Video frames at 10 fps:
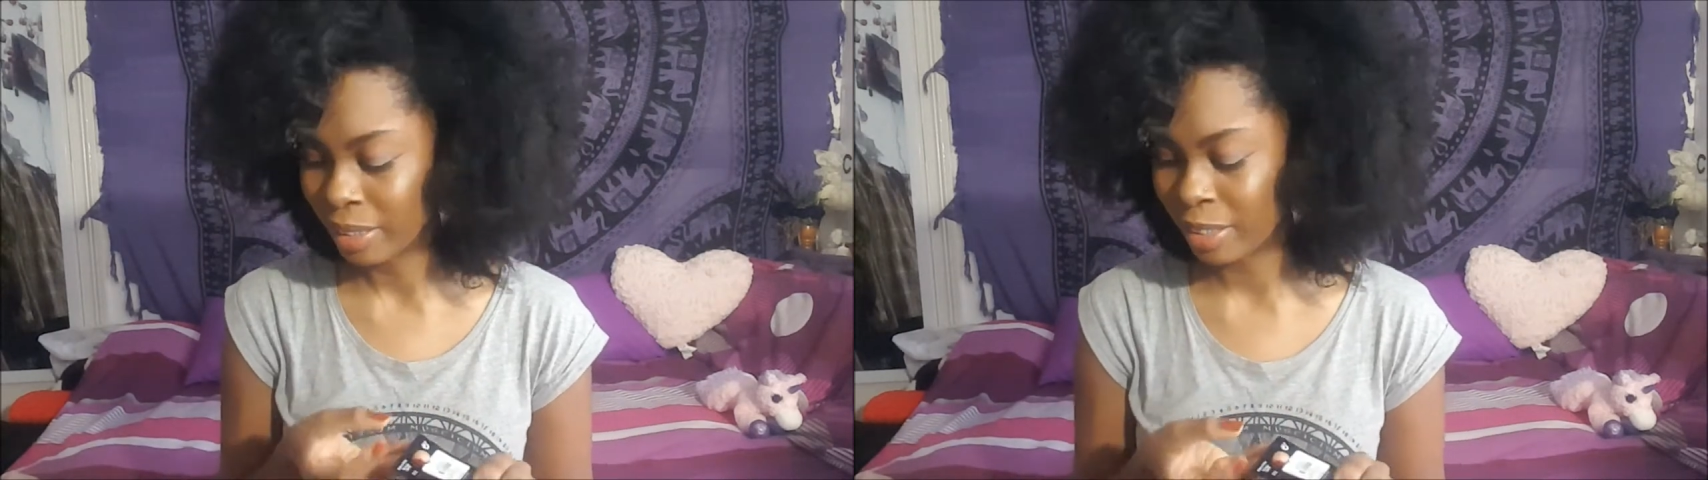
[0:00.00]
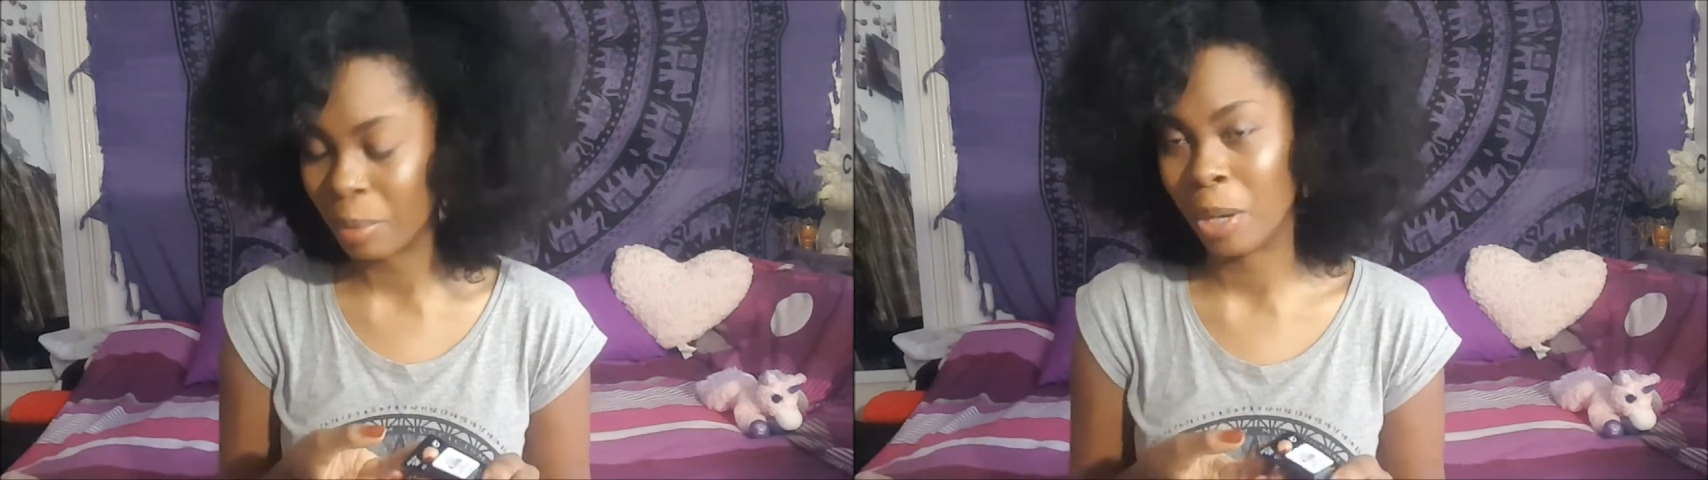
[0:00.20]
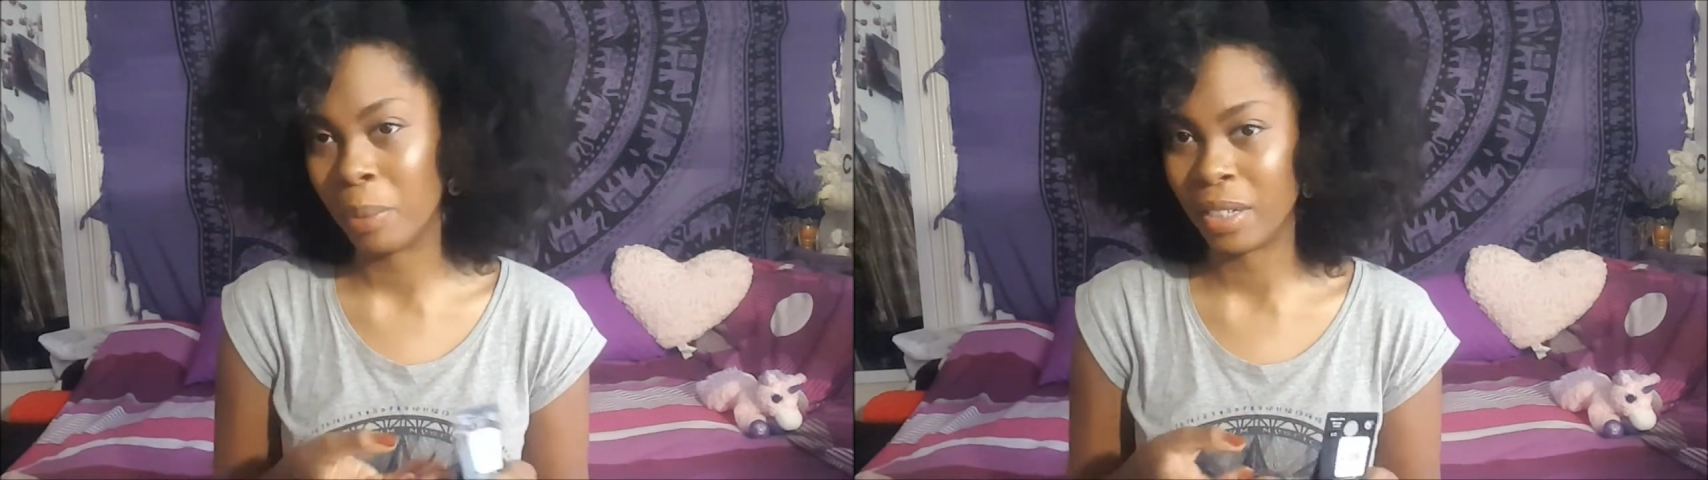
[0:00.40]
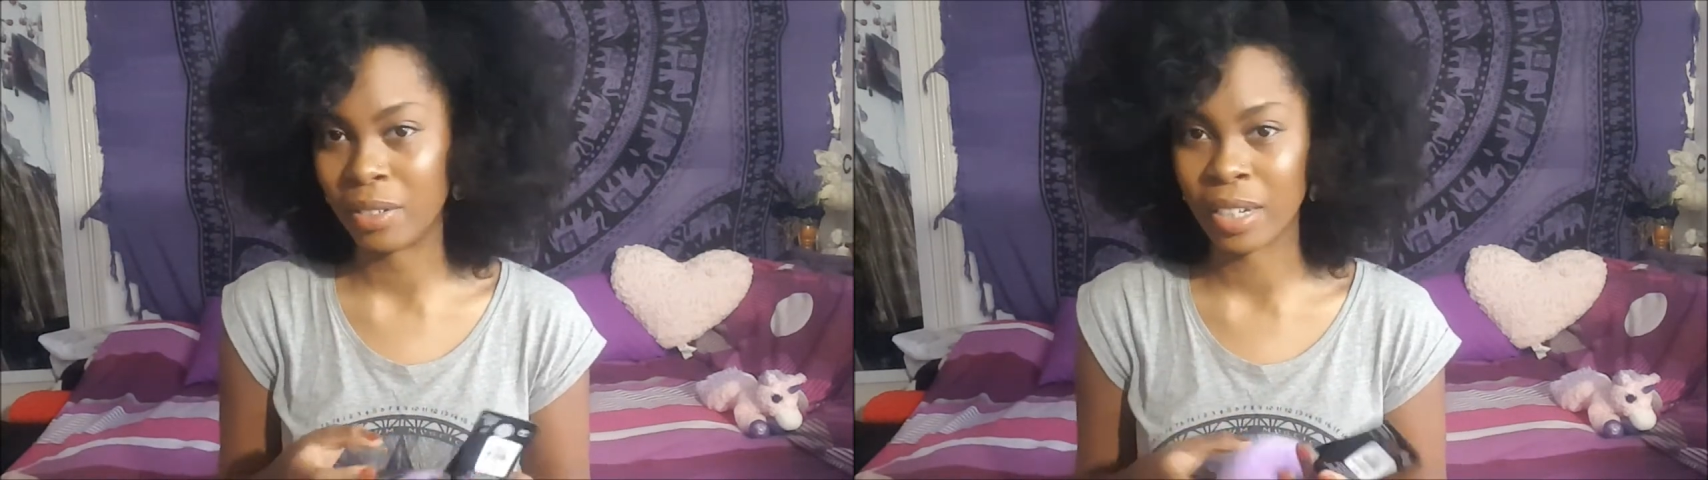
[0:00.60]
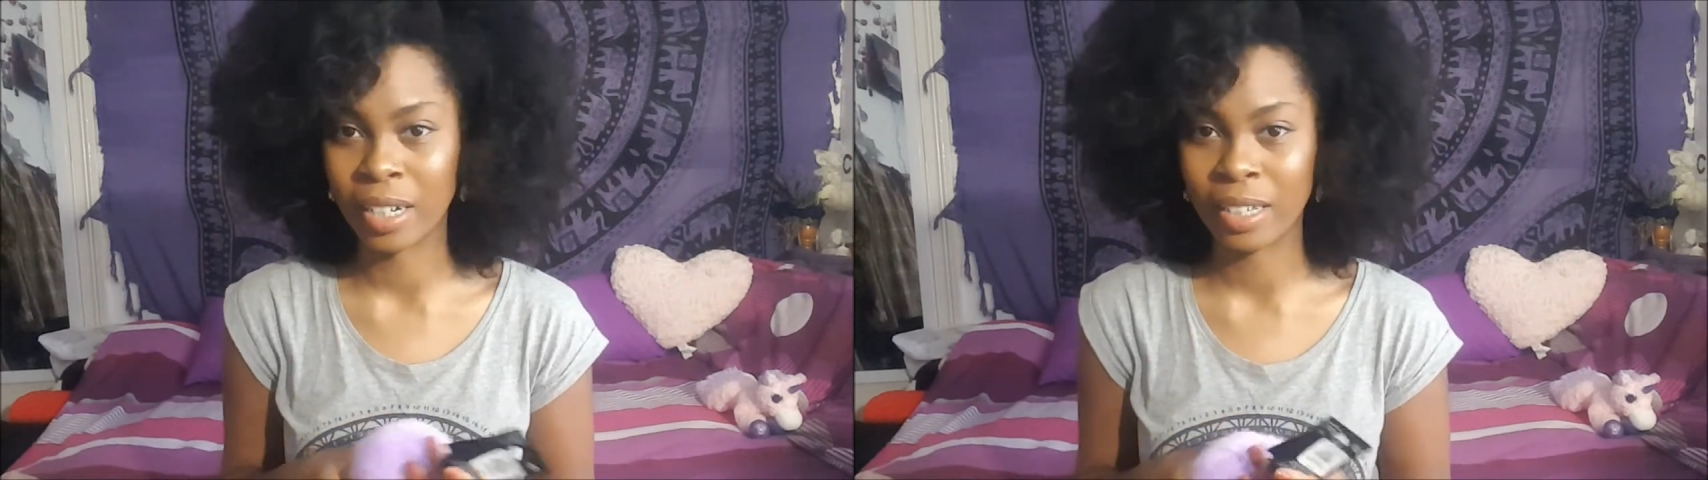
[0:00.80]
So I'm hoping
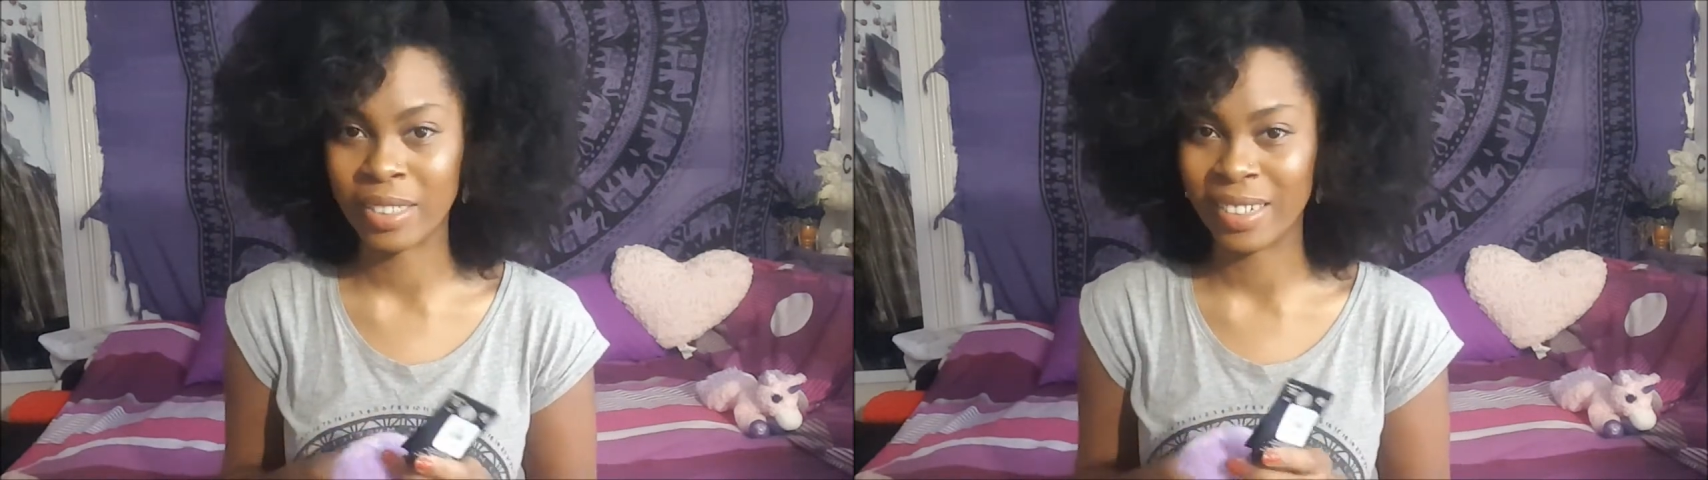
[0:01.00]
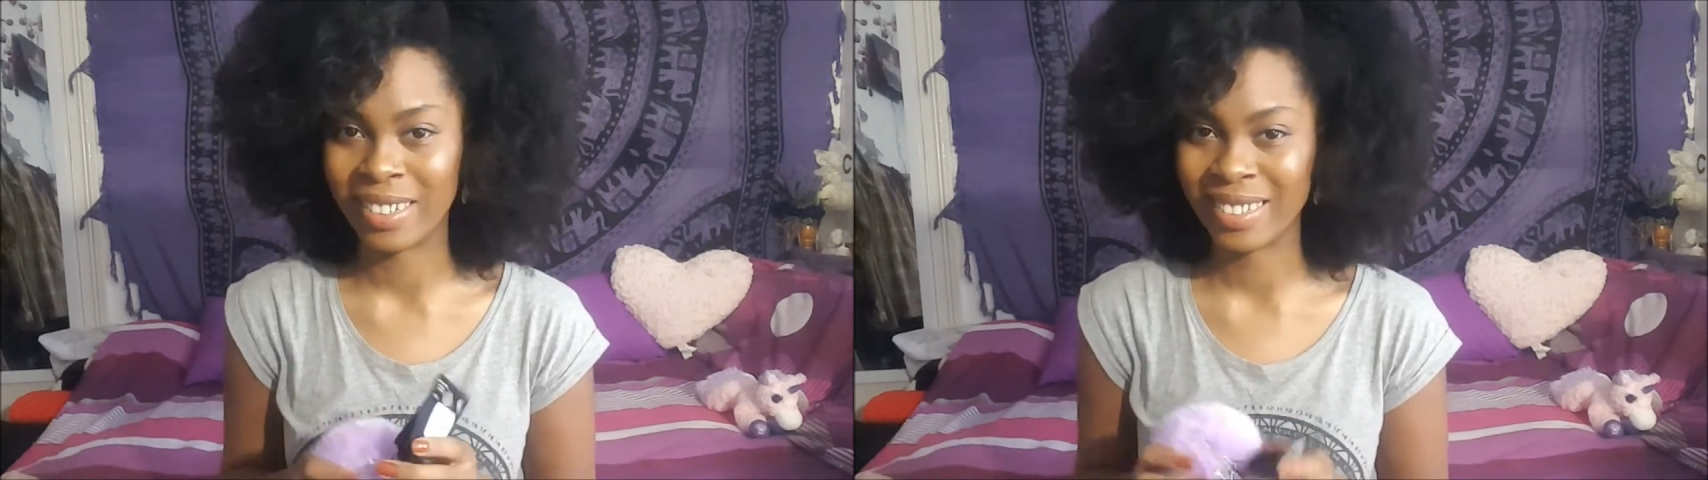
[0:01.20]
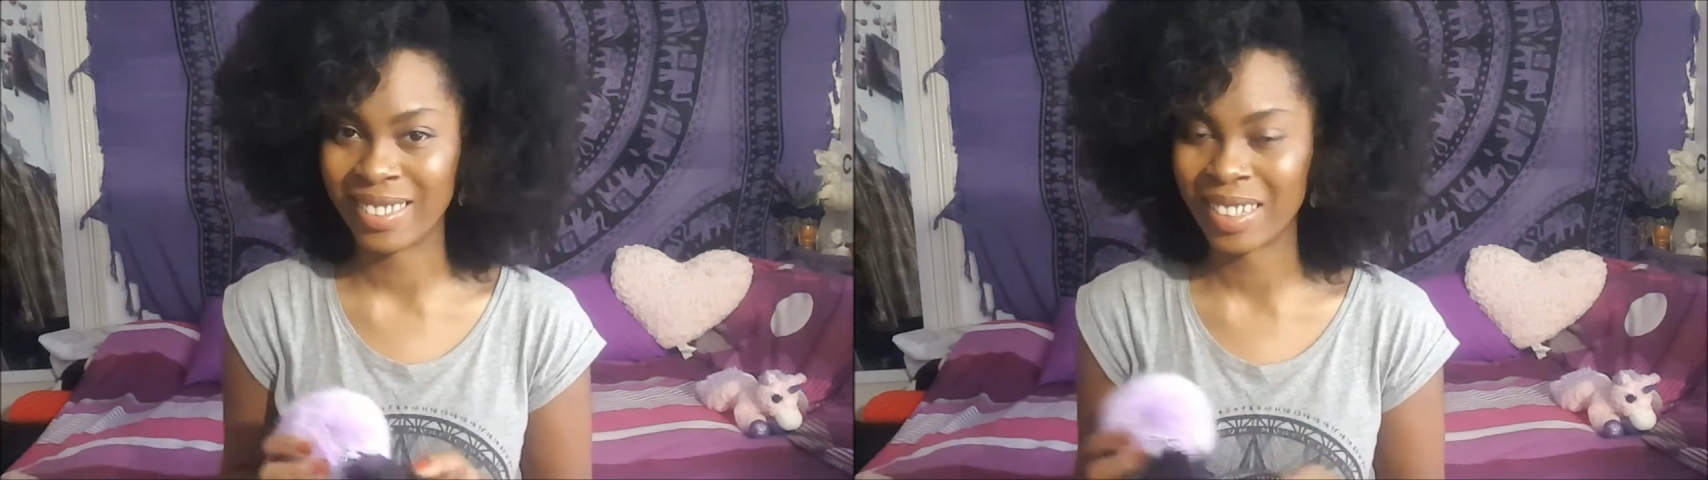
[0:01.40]
I'll get that soon.